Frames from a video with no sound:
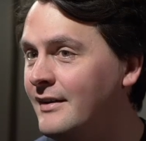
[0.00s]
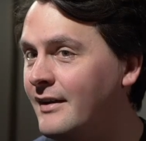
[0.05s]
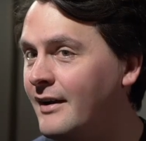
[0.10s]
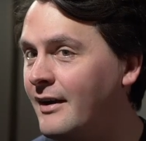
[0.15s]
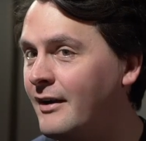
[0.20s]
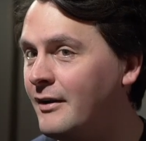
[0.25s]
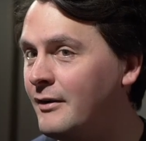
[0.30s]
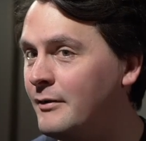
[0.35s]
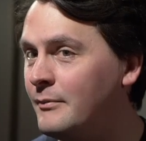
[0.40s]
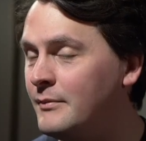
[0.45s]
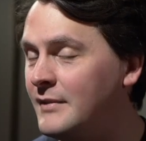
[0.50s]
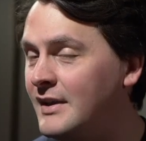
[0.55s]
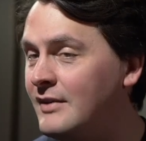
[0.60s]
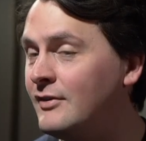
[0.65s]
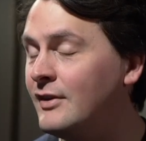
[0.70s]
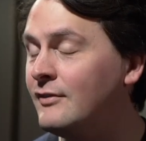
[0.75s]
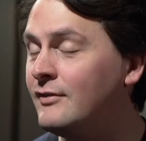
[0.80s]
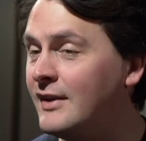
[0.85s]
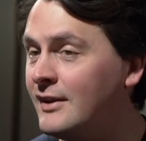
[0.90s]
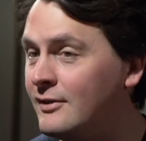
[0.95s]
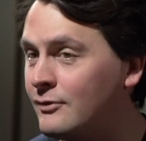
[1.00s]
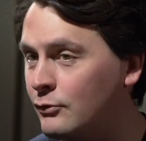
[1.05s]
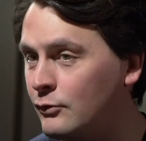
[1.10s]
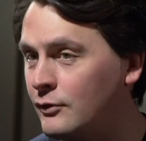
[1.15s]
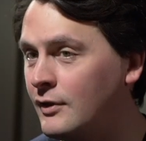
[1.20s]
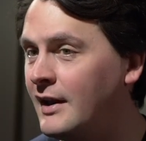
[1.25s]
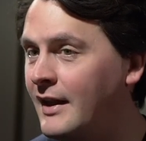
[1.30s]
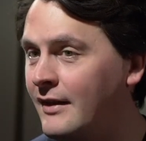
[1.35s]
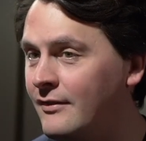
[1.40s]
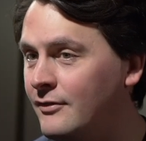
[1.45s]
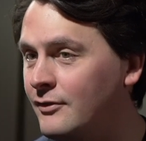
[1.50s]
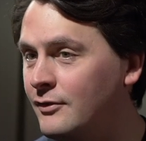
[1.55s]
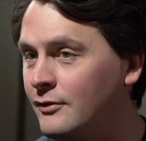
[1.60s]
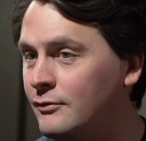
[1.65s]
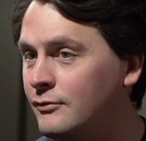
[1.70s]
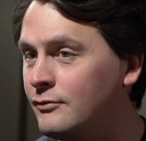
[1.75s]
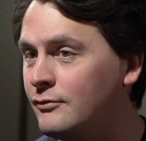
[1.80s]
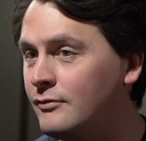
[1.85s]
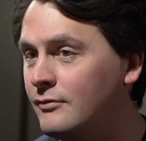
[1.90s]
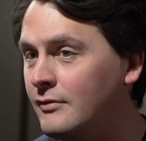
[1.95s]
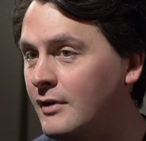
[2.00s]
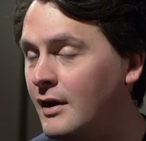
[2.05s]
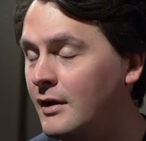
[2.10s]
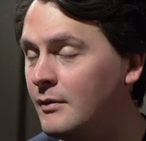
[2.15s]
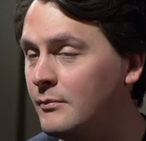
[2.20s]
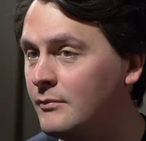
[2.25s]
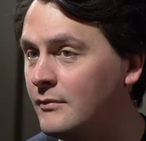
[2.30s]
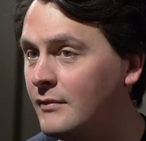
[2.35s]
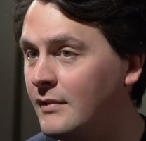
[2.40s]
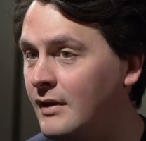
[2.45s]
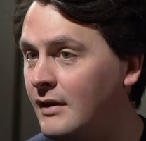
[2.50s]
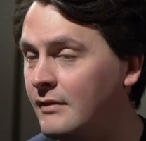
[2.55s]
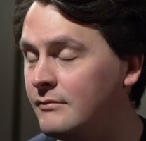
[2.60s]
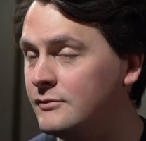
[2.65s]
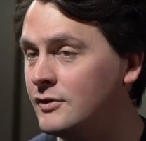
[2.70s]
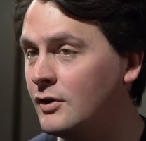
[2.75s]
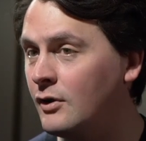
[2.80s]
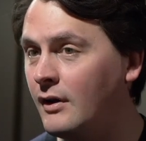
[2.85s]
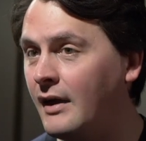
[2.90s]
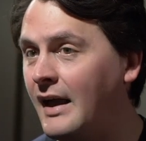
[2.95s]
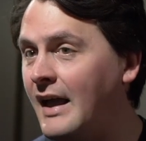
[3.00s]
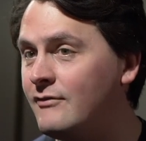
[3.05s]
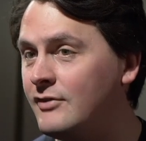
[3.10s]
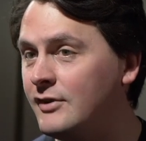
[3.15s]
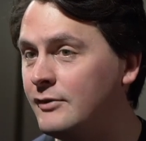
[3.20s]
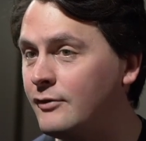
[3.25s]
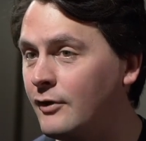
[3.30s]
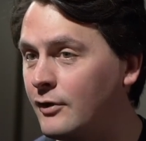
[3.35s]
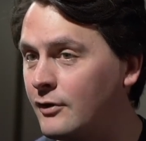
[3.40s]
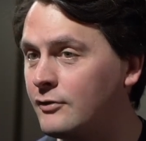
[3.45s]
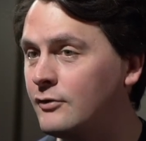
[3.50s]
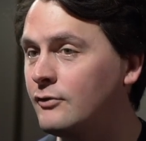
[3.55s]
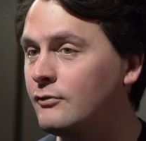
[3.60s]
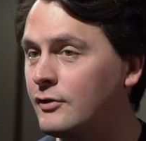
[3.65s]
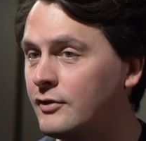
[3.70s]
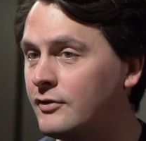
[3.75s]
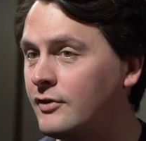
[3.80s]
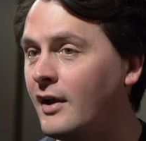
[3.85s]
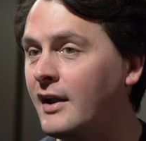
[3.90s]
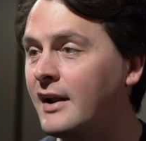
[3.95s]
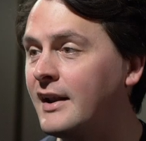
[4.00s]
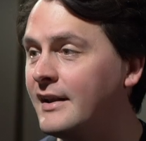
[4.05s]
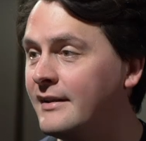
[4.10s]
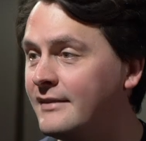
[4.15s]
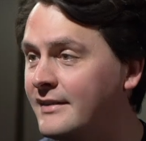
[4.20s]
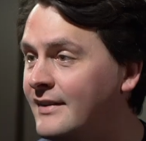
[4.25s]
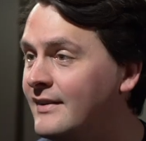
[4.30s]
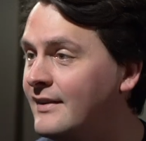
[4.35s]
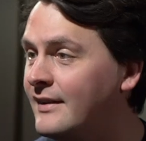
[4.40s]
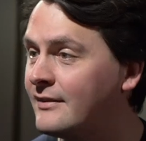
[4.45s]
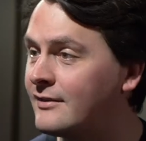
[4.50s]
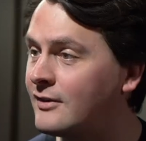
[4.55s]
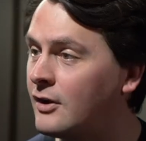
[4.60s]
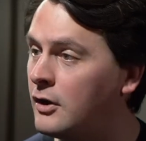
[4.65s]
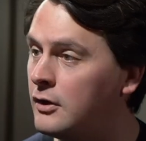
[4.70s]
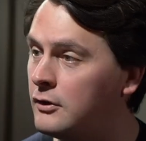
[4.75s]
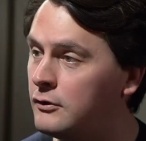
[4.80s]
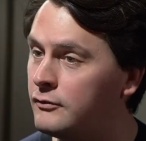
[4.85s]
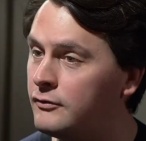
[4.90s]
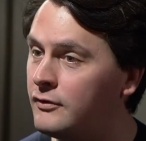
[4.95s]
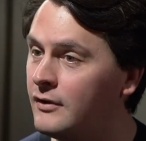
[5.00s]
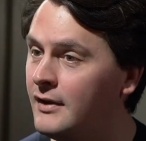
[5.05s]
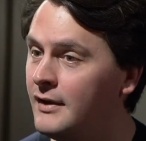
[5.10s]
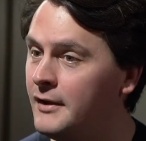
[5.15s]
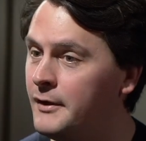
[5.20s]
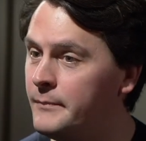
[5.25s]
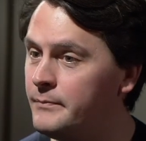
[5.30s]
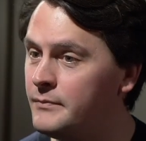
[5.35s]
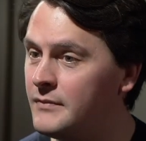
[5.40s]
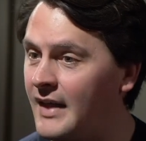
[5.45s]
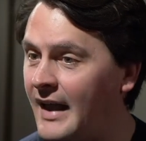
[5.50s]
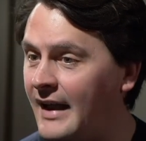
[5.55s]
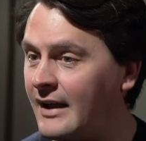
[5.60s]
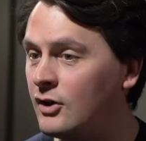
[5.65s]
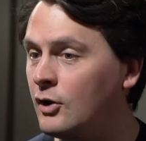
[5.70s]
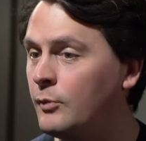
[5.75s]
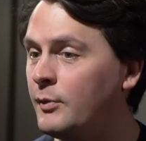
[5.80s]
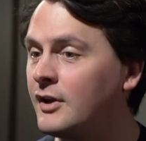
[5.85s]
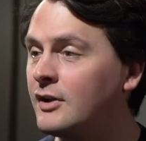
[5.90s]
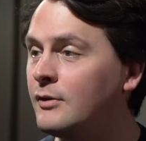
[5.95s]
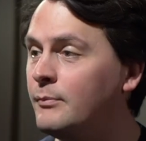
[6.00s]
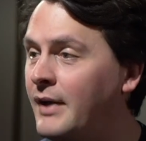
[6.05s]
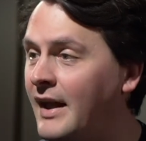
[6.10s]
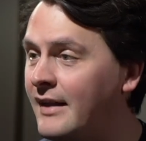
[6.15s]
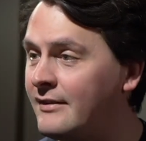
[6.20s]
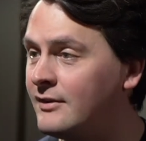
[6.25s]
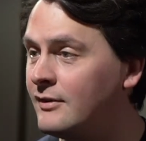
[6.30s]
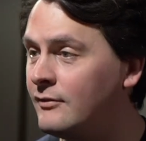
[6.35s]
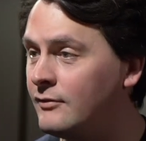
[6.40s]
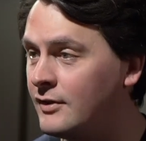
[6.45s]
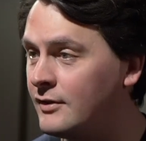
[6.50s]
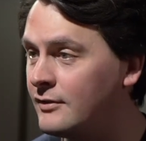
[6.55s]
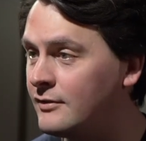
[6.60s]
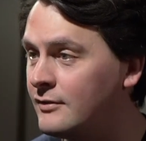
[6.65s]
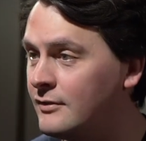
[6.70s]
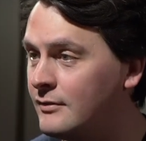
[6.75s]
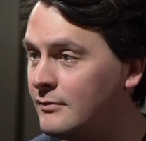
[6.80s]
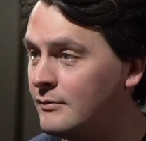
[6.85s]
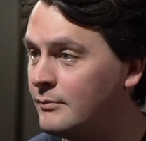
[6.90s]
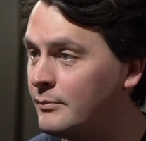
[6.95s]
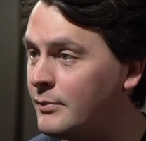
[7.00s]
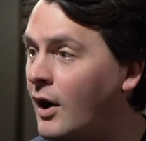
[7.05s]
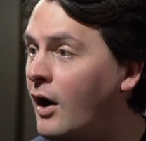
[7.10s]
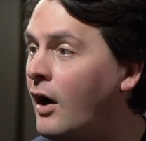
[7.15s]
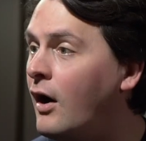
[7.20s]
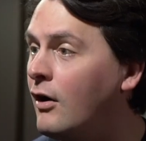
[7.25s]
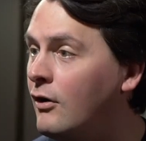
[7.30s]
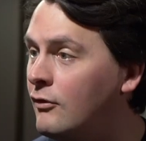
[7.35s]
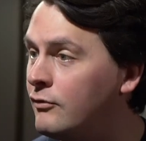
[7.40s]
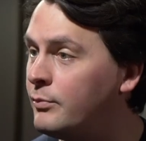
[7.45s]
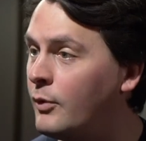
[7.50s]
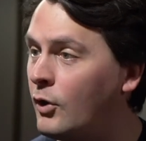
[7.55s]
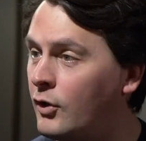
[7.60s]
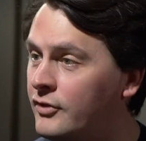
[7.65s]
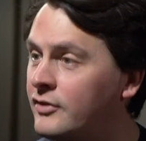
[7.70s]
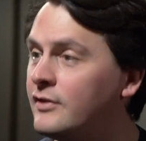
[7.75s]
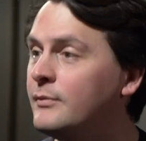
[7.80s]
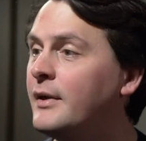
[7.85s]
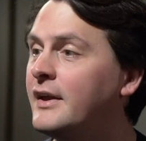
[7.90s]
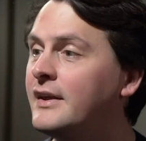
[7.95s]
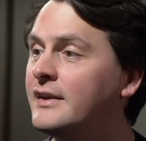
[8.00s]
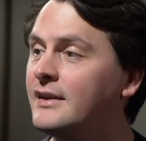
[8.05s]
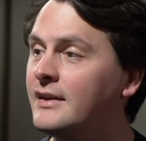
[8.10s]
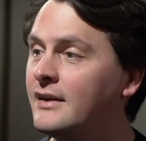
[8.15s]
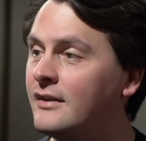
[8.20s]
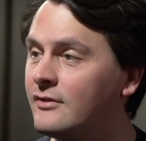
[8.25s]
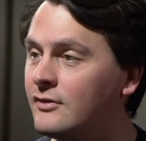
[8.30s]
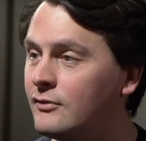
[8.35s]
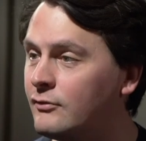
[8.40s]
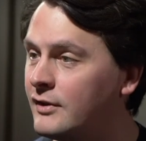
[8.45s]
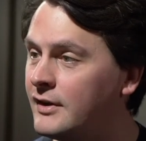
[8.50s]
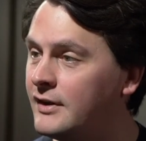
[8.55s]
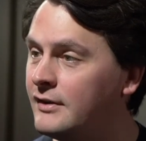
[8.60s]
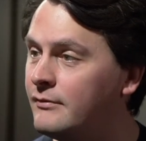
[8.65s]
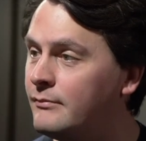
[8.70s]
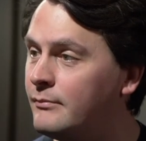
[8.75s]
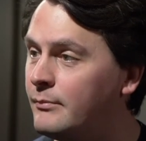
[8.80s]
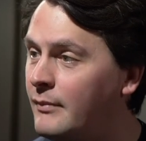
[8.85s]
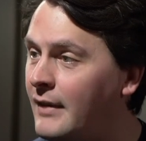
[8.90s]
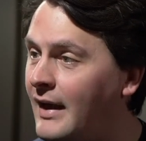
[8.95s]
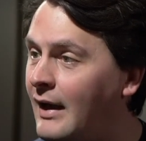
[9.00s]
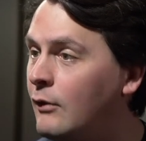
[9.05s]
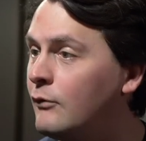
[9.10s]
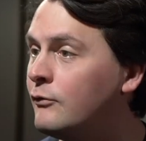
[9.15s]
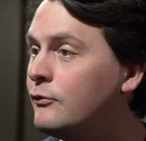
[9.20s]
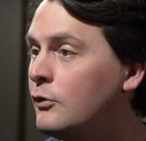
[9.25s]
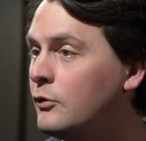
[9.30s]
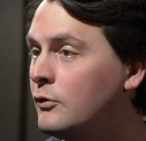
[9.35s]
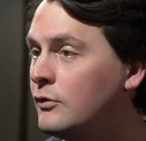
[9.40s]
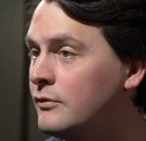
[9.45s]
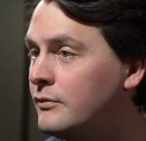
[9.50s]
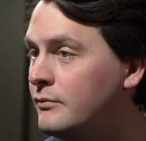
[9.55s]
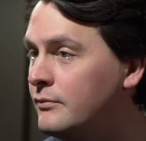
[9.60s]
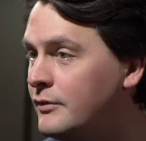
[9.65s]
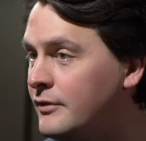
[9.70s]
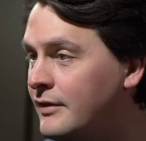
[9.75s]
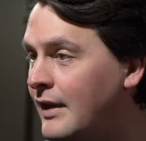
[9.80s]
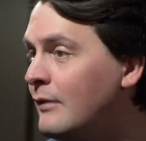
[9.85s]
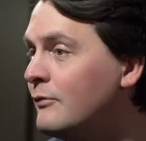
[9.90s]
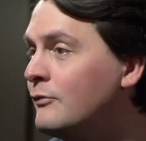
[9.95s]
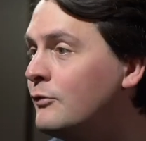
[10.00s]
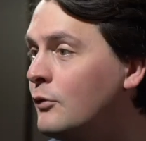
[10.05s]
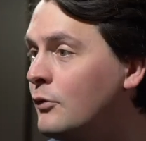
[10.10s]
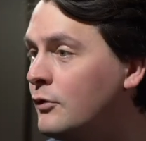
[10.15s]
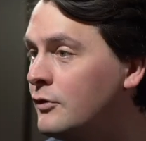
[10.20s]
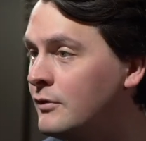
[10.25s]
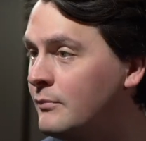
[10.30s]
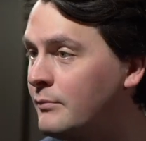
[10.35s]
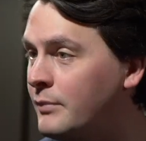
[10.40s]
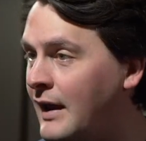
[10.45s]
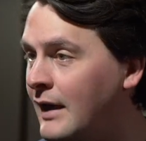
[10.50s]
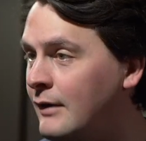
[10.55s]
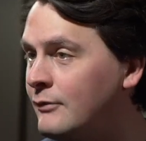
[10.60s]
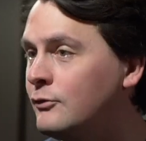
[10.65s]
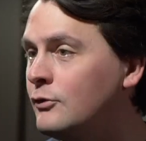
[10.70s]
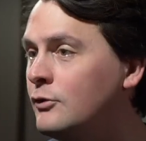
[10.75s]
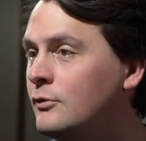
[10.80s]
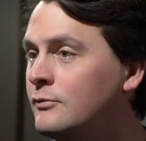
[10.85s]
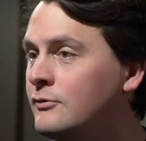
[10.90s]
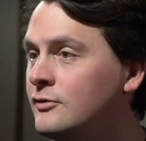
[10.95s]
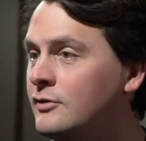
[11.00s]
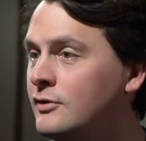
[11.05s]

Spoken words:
even if it is through the lens of heavy focus on recycling is in this kind of economic competitiveness part of policy making, it's a really helpful and step forward and platform